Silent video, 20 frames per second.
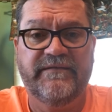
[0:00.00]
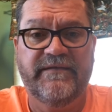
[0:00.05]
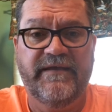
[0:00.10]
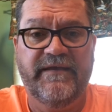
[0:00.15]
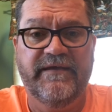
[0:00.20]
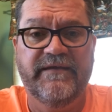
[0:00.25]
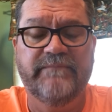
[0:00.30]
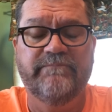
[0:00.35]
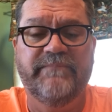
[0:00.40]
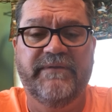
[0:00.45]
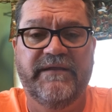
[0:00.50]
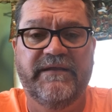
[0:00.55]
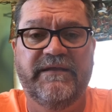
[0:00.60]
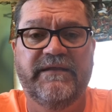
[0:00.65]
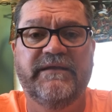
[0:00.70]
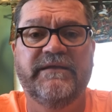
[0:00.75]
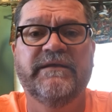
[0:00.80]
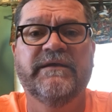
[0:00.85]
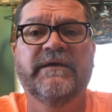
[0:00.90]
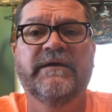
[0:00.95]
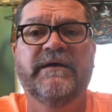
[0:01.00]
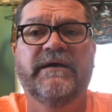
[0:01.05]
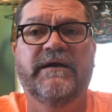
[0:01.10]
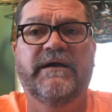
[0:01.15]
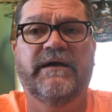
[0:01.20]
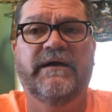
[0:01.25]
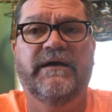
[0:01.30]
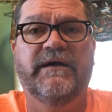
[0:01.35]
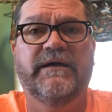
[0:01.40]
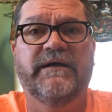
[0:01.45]
can be
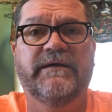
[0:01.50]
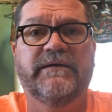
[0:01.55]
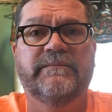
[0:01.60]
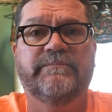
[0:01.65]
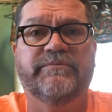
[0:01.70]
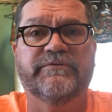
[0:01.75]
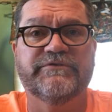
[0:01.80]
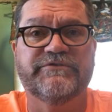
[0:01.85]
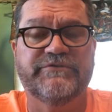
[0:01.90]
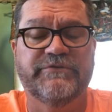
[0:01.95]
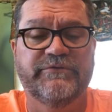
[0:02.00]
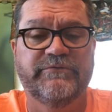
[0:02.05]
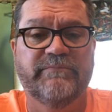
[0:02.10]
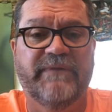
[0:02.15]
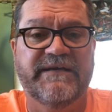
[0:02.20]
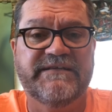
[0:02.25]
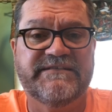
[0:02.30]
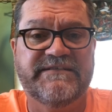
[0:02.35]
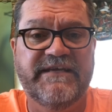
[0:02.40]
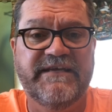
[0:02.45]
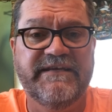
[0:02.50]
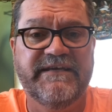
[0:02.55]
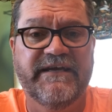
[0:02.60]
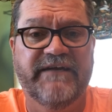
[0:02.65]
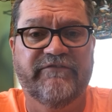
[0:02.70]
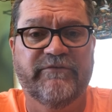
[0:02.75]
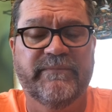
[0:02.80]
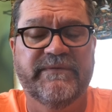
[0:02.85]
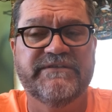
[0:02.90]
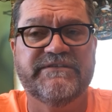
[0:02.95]
pursued by state
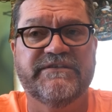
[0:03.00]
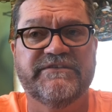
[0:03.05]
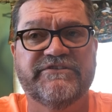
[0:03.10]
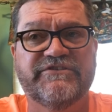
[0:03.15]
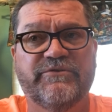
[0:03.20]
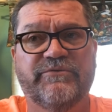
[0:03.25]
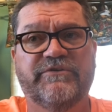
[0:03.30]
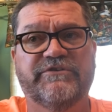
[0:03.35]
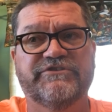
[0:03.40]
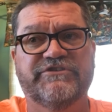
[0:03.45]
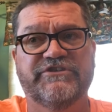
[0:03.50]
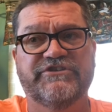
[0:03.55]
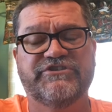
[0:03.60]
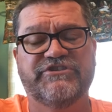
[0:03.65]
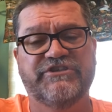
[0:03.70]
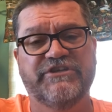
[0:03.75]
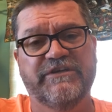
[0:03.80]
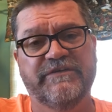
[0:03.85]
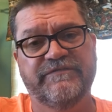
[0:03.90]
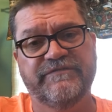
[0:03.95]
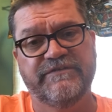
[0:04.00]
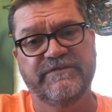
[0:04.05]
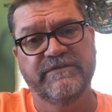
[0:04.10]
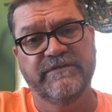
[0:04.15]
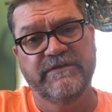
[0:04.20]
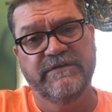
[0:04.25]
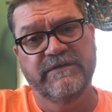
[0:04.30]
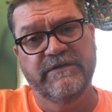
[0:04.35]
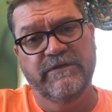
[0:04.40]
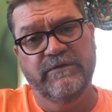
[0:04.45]
governments, and so there's a shift
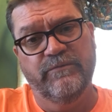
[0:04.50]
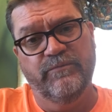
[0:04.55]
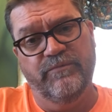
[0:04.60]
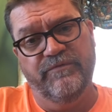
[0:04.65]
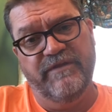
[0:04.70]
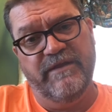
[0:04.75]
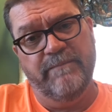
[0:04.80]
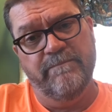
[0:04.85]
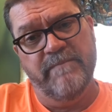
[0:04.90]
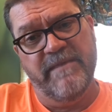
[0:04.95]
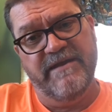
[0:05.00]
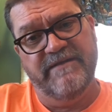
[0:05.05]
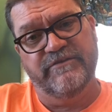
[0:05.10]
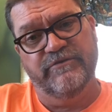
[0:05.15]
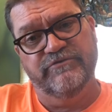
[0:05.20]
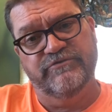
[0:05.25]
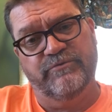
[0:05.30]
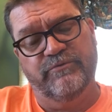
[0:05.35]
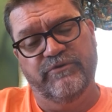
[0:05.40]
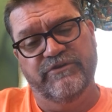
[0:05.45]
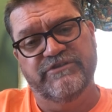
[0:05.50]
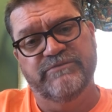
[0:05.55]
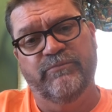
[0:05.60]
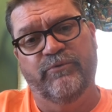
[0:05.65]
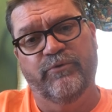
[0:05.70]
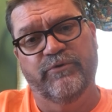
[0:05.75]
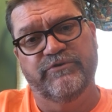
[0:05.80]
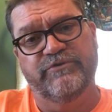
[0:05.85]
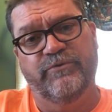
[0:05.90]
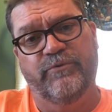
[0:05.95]
when they make those rulings
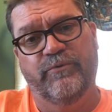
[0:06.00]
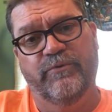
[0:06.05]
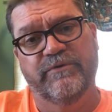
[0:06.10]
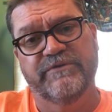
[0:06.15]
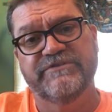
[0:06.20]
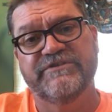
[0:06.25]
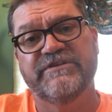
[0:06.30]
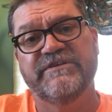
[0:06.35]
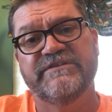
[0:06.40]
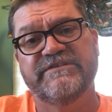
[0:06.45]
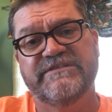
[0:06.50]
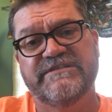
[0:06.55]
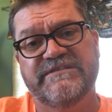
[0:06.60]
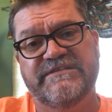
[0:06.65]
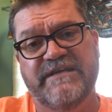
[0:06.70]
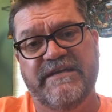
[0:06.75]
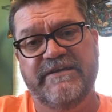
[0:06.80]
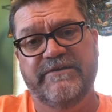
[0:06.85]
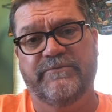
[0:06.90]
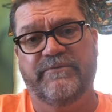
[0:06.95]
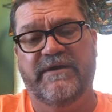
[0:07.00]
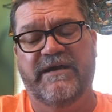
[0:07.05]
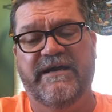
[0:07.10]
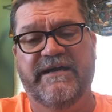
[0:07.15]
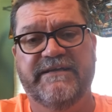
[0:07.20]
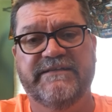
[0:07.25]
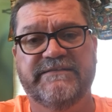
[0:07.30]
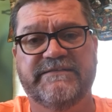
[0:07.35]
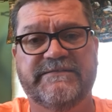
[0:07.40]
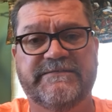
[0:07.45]
more towards state
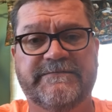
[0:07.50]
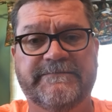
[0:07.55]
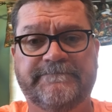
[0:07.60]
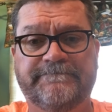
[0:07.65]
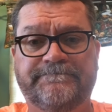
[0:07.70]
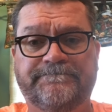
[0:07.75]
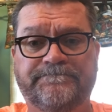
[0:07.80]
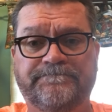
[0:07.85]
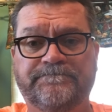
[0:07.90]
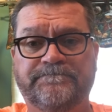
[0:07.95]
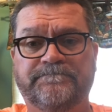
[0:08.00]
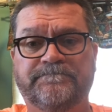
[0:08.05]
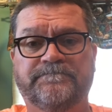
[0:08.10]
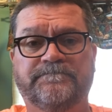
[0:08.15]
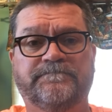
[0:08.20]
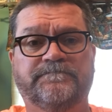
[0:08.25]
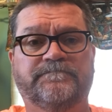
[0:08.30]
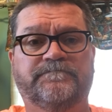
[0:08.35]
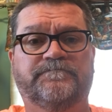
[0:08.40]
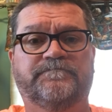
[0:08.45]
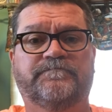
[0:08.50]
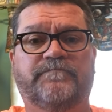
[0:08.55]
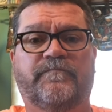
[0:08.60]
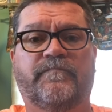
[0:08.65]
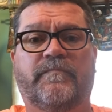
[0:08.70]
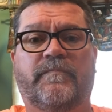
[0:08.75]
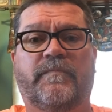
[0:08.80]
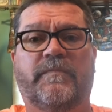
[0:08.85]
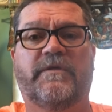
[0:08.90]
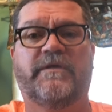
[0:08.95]
rights.
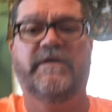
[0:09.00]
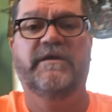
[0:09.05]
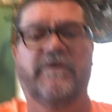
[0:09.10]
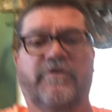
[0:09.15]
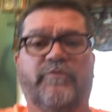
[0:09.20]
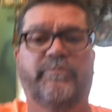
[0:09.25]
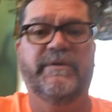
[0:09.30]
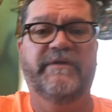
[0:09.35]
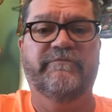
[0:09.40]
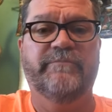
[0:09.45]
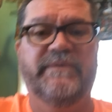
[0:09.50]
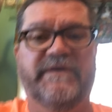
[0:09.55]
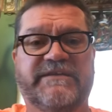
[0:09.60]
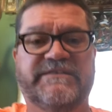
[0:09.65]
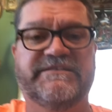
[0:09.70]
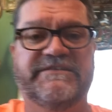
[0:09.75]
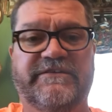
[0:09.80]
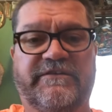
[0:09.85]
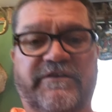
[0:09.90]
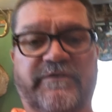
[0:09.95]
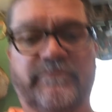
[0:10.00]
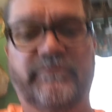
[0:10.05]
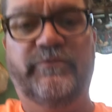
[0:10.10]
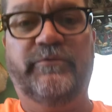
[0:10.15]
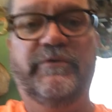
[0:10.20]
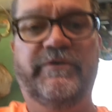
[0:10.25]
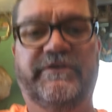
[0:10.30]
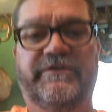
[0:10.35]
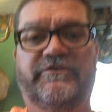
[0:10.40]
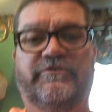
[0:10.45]
Okay, I hope everybody's still on
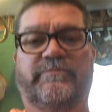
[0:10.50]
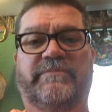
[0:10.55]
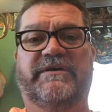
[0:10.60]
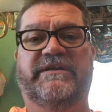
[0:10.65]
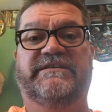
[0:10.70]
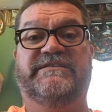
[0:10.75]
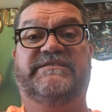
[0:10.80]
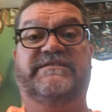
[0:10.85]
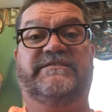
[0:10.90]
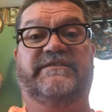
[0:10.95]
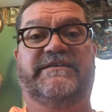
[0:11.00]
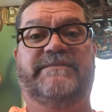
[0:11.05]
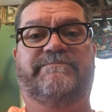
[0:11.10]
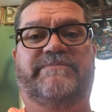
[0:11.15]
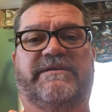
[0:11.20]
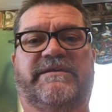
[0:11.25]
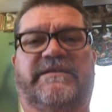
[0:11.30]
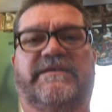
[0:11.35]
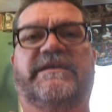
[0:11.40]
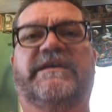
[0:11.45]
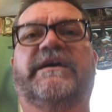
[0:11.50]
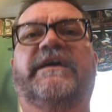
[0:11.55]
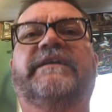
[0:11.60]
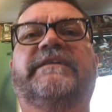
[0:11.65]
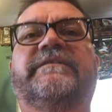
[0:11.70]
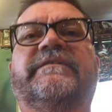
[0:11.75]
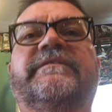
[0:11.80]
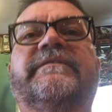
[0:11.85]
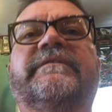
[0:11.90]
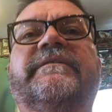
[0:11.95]
board and nobody's sleeping
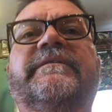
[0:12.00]
yet.